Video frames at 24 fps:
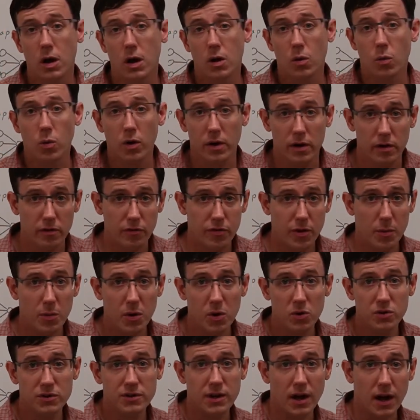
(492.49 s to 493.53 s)
One of the
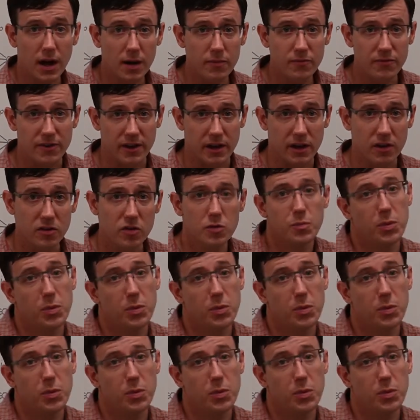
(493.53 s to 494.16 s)
most obvious,